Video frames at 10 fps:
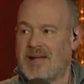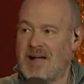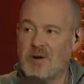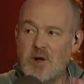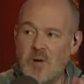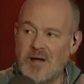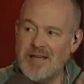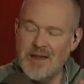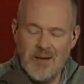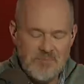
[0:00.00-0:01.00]
I don't know.
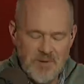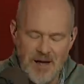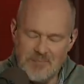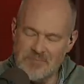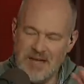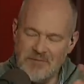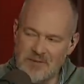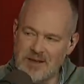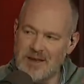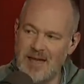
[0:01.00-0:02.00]
Again, I'm I'm
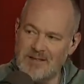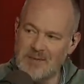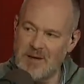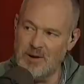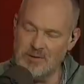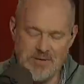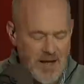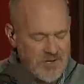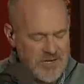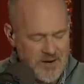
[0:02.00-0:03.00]
definitely connecting my own
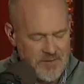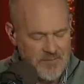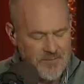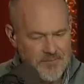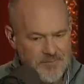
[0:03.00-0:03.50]
dots here.